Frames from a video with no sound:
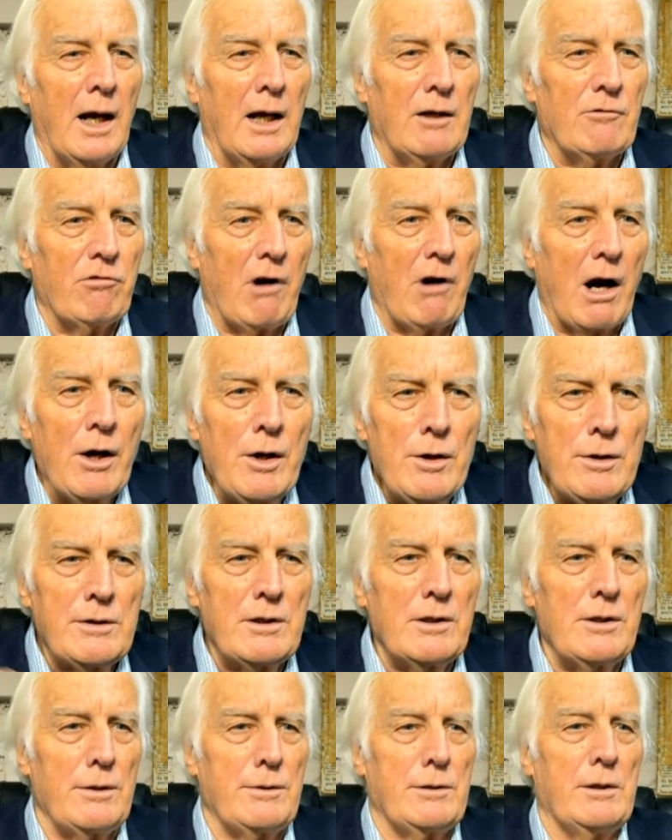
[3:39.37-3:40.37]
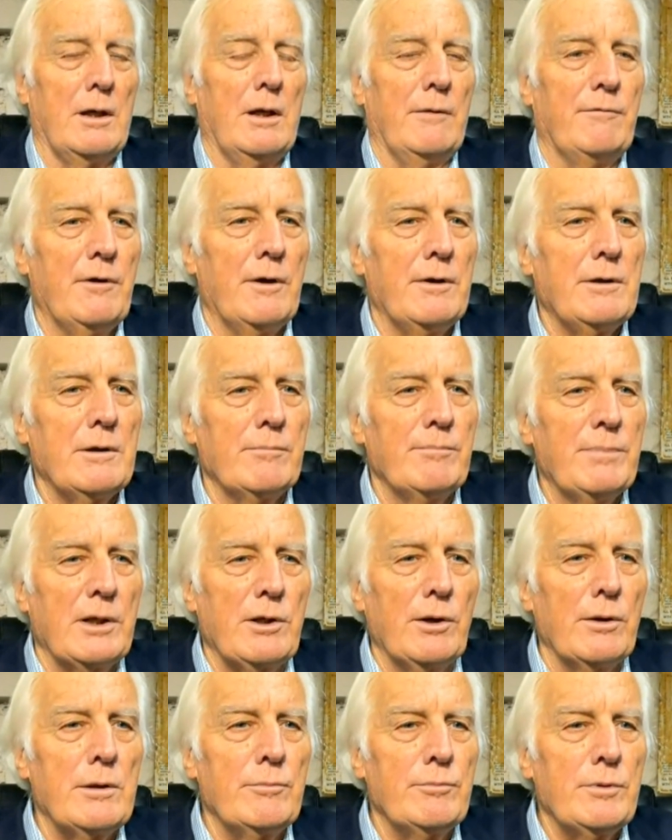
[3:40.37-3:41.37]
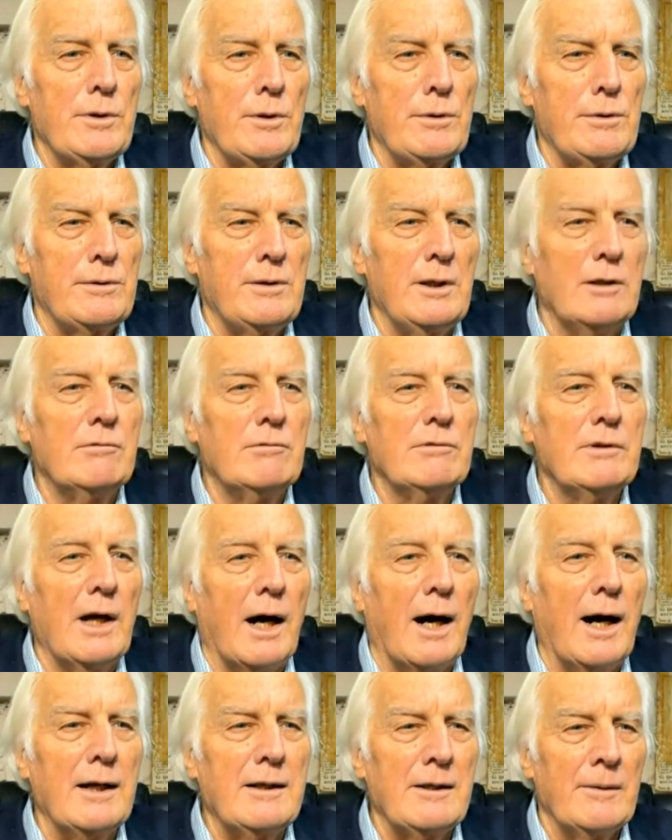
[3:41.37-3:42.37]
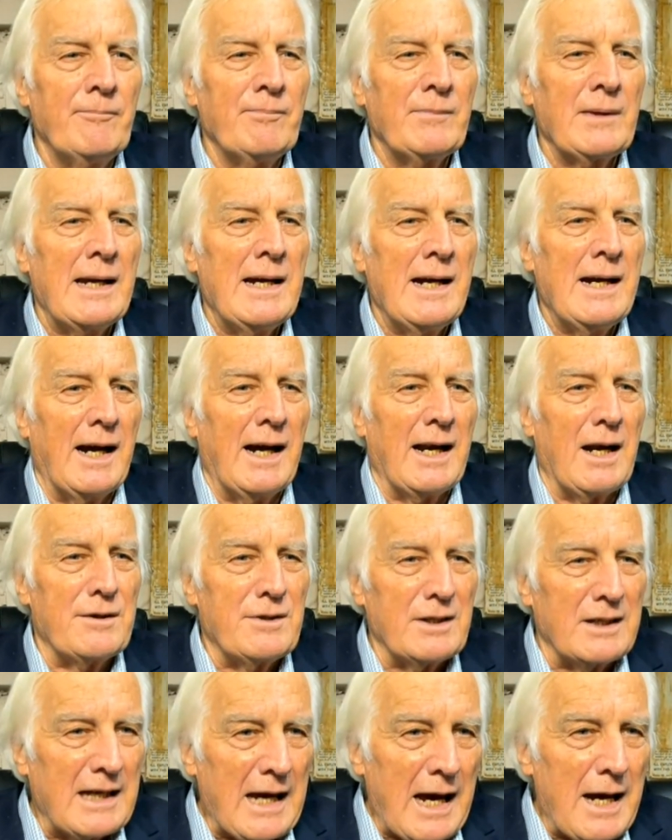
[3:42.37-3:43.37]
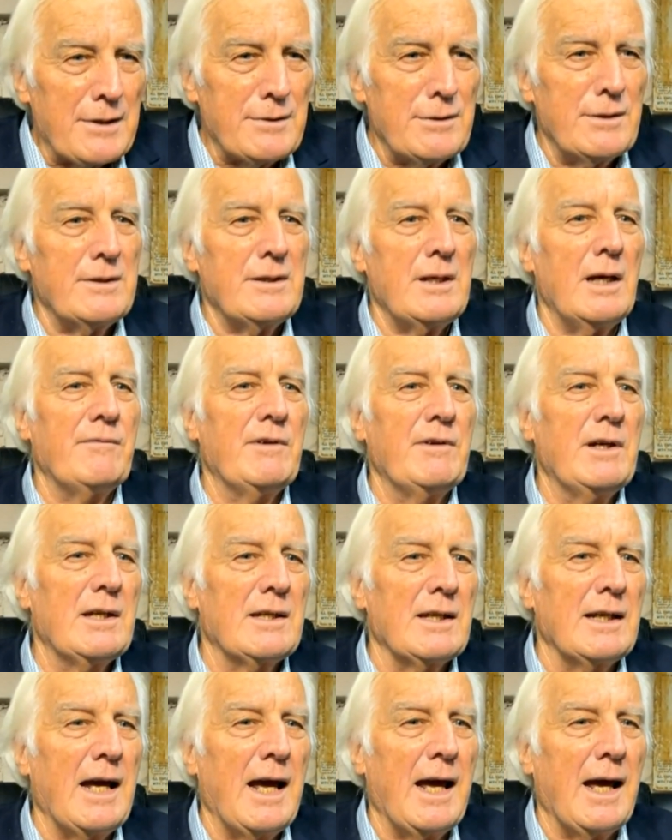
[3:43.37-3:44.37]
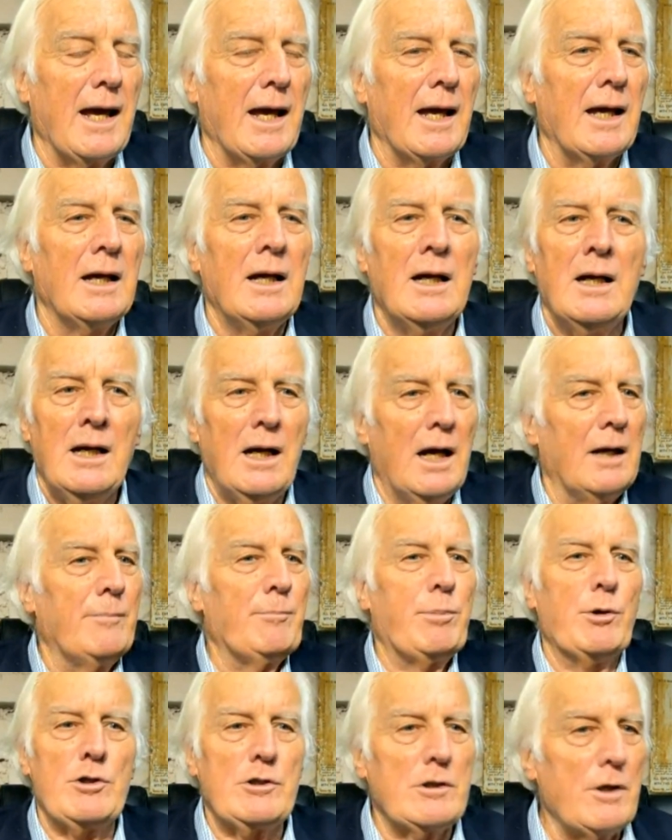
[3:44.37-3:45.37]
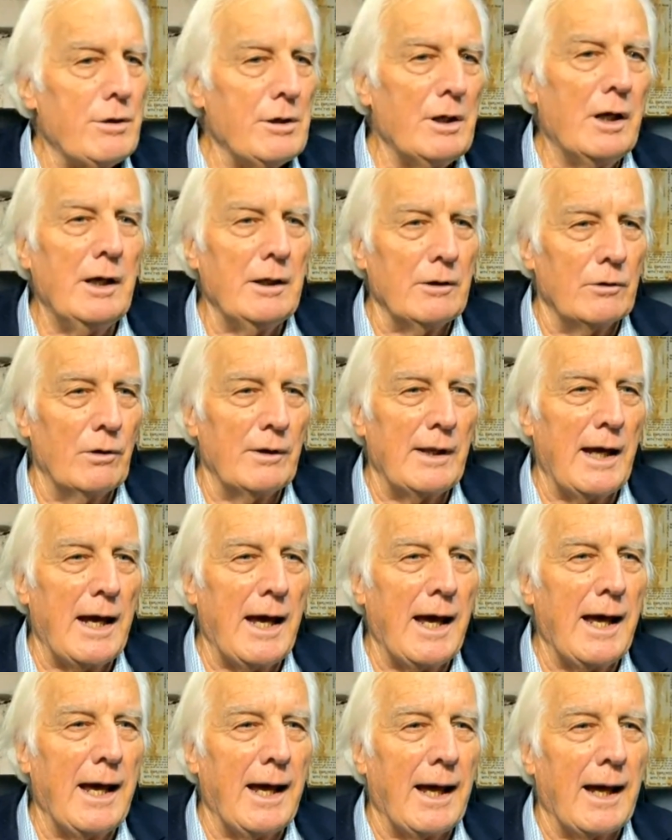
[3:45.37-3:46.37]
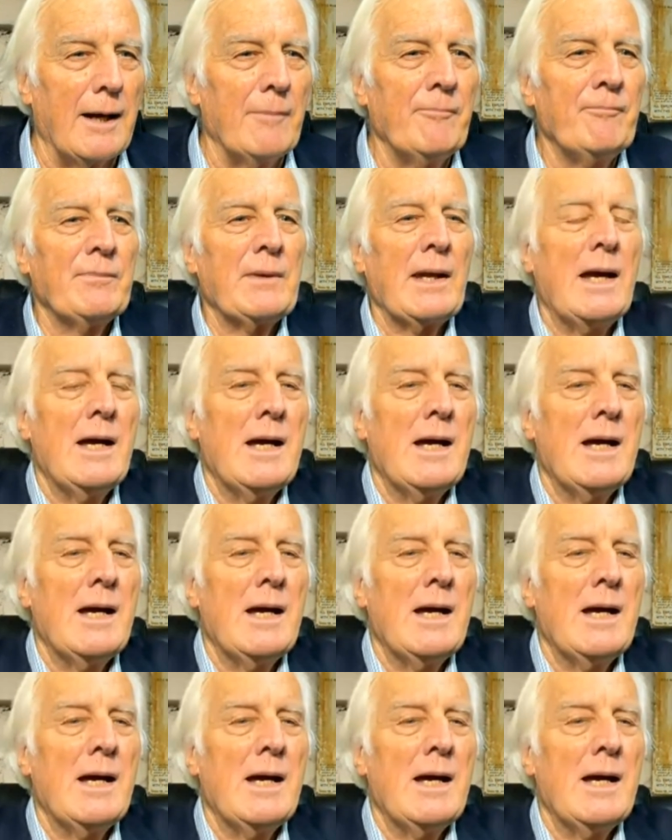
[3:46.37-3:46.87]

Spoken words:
It rose to the surface, and because it was a still night, and it's a gas that's heavier than air, it pushed aside all the air,